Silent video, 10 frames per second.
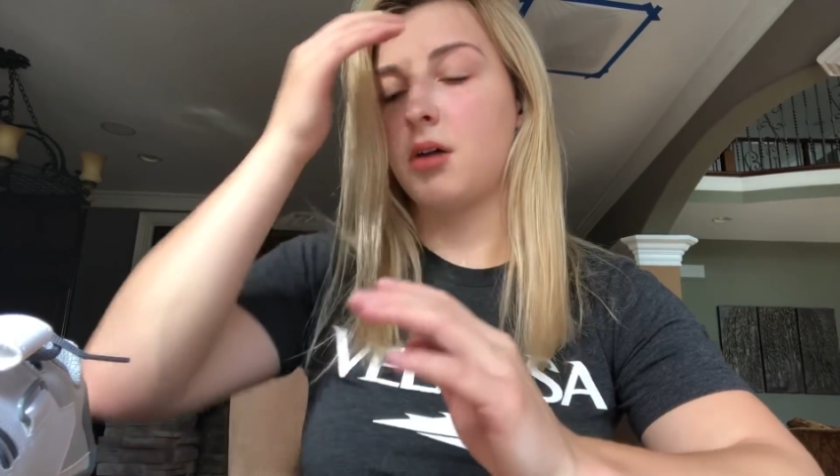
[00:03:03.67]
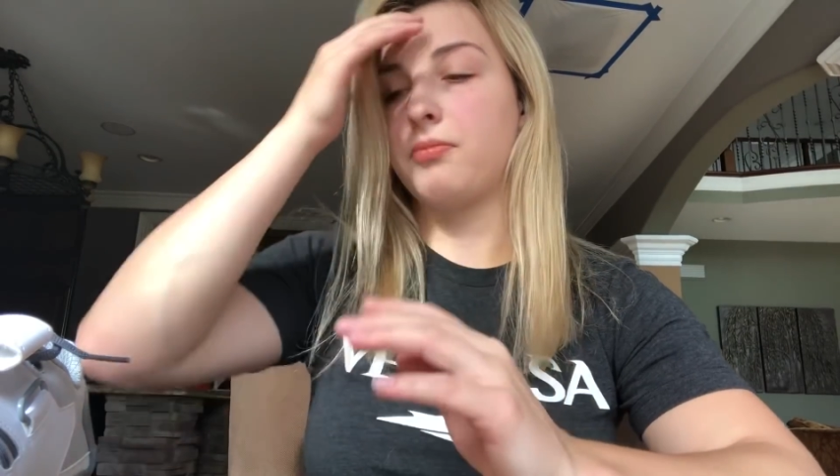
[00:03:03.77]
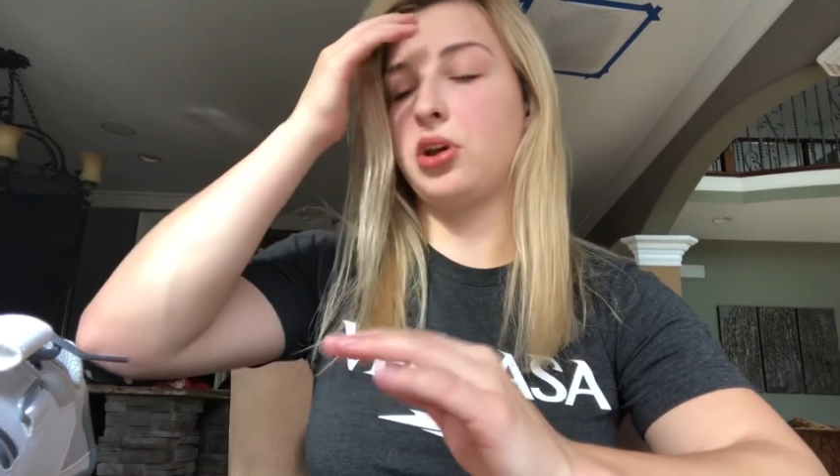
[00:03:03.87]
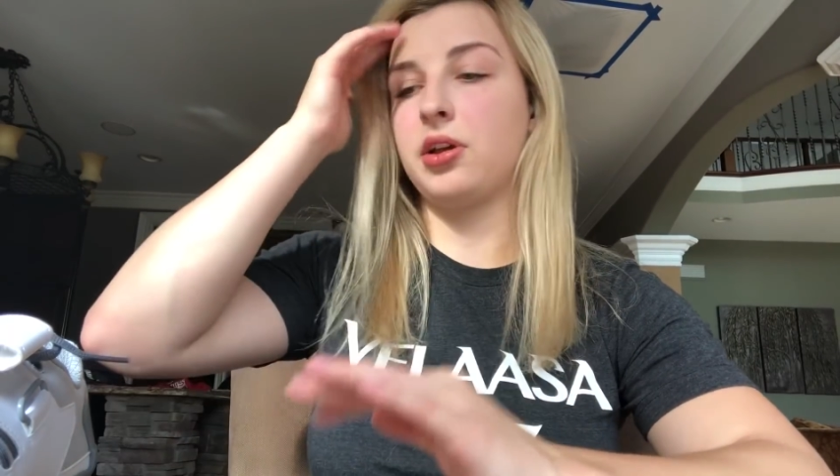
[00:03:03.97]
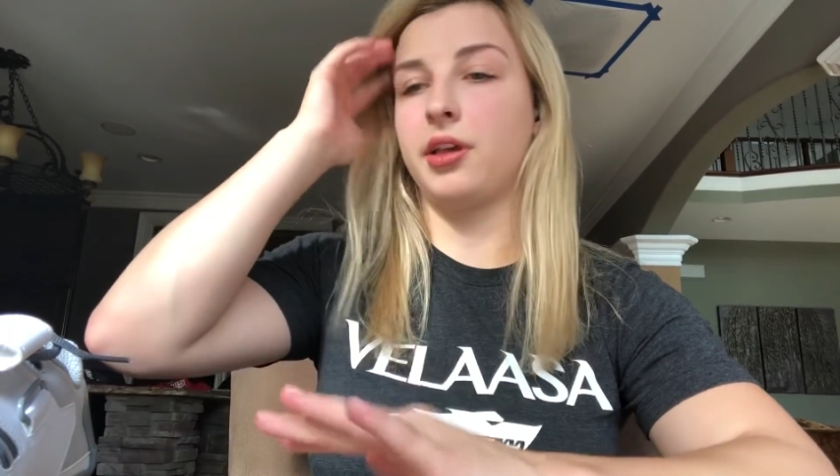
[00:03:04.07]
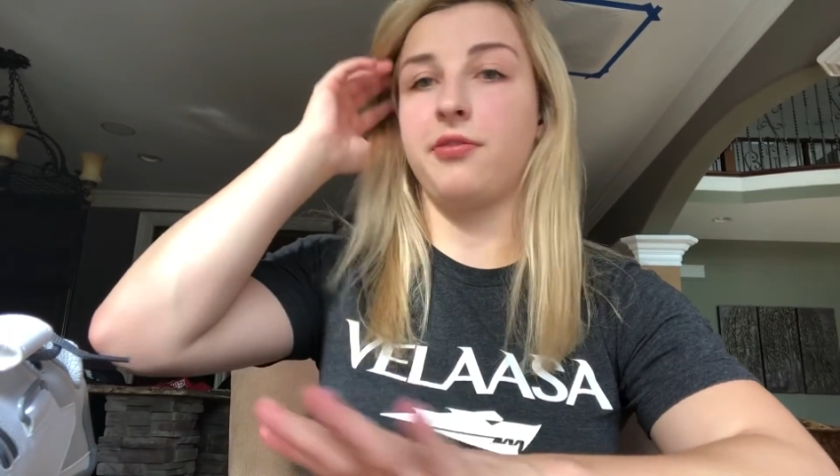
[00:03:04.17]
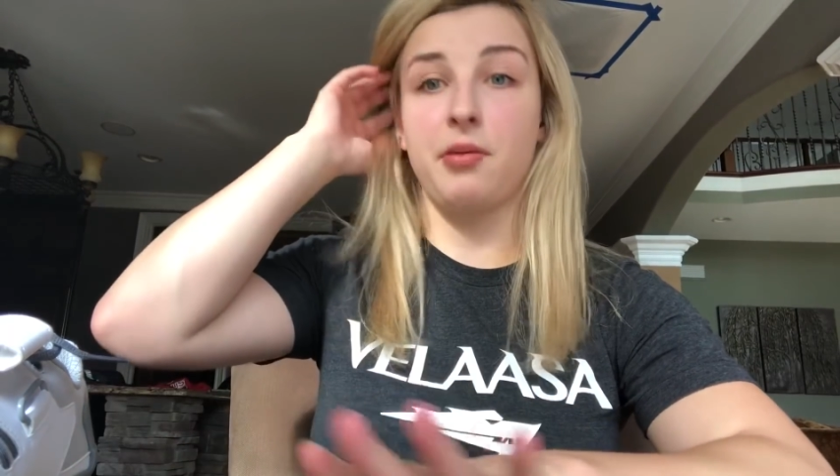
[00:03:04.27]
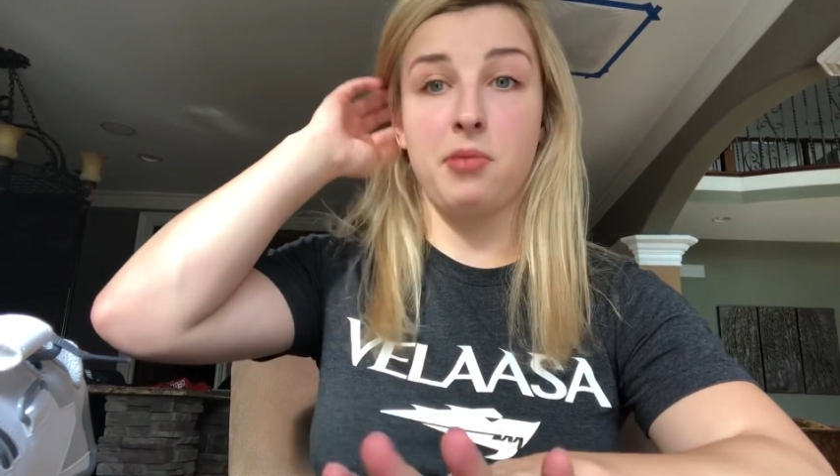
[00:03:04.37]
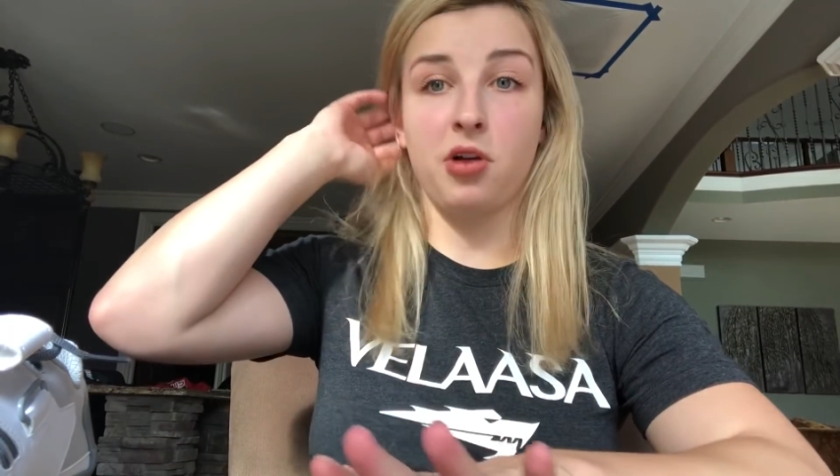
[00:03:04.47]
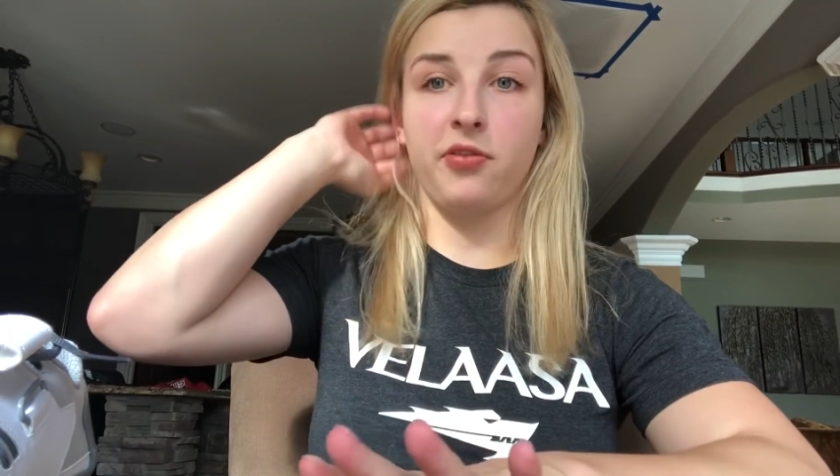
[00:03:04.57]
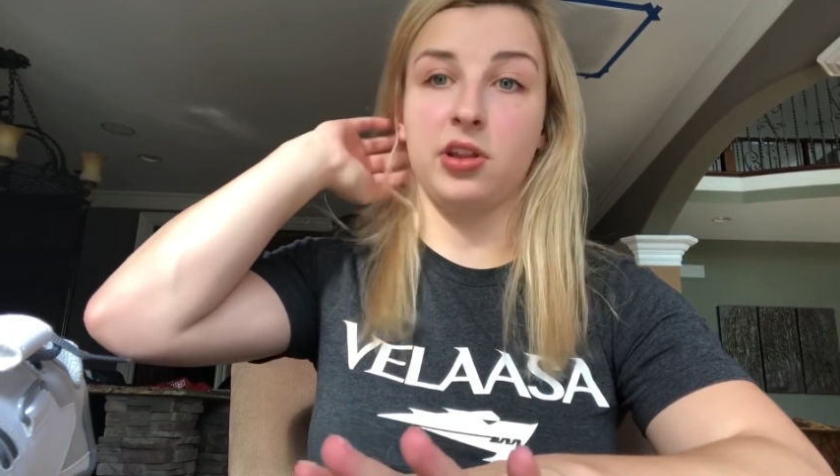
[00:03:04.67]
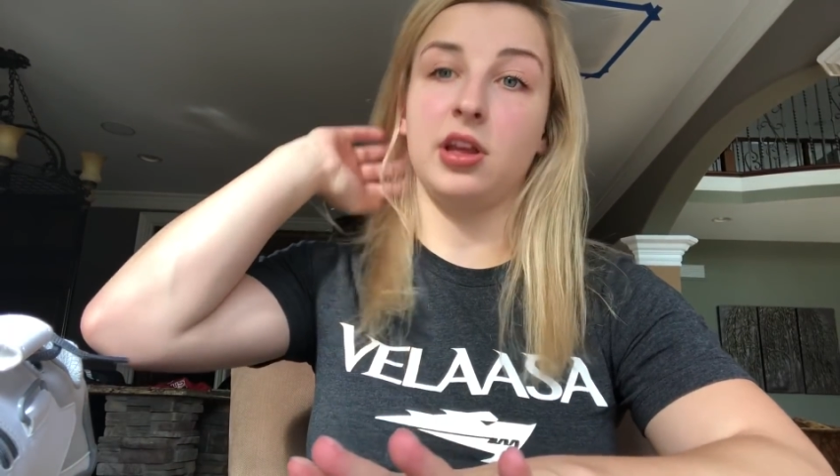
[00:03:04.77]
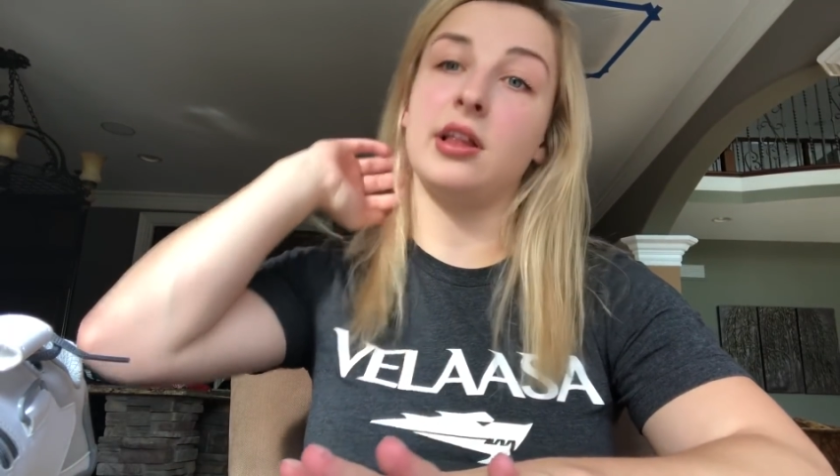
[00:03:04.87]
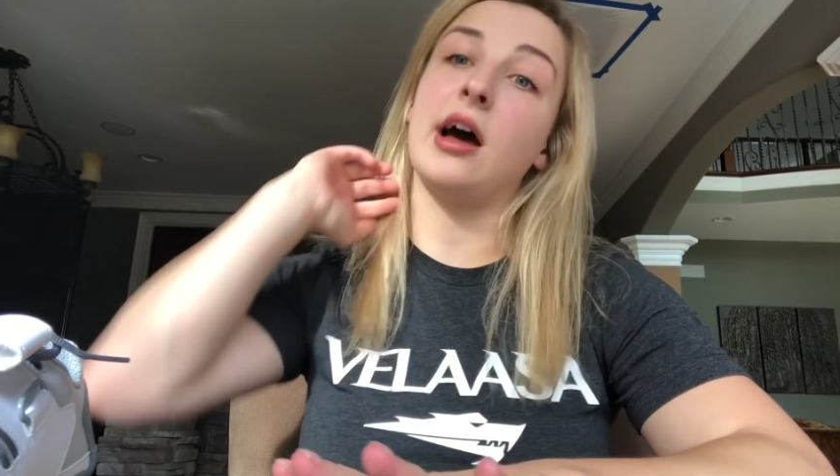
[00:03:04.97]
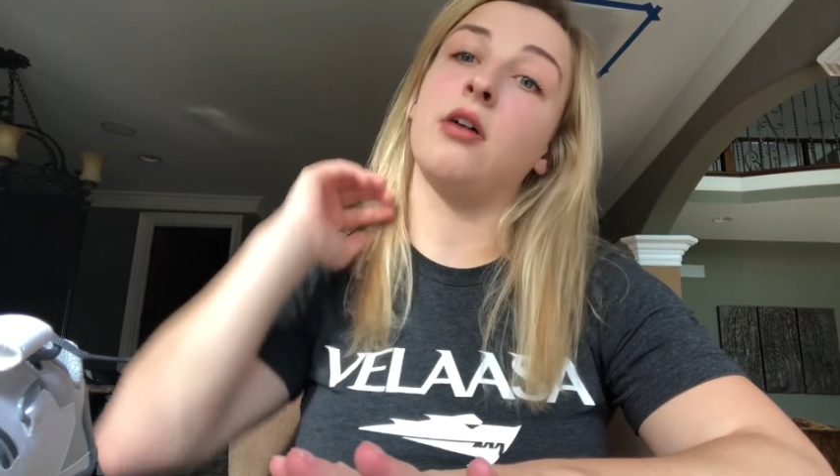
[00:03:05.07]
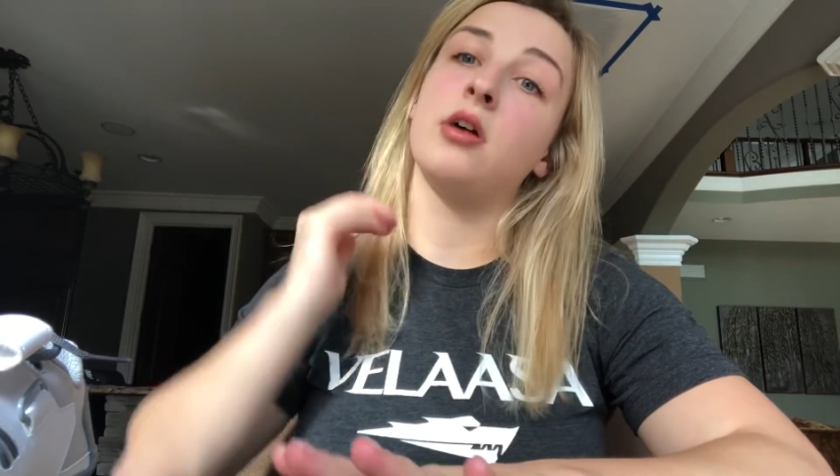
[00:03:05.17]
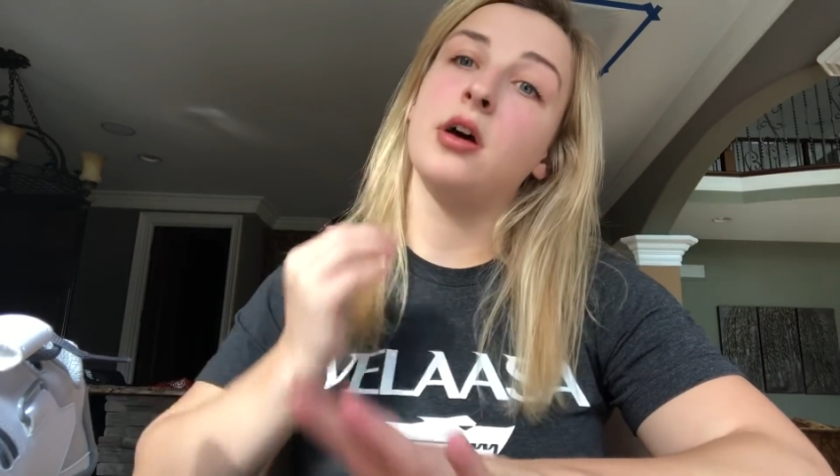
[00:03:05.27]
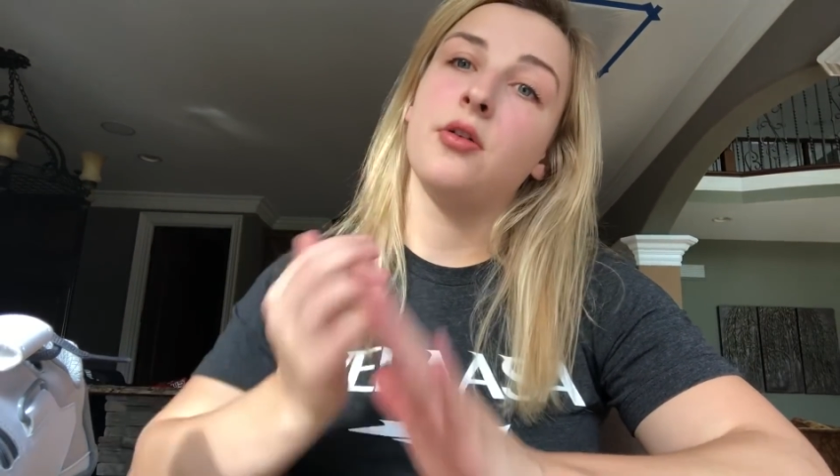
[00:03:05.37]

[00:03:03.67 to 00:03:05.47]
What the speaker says: because they fit perfectly now.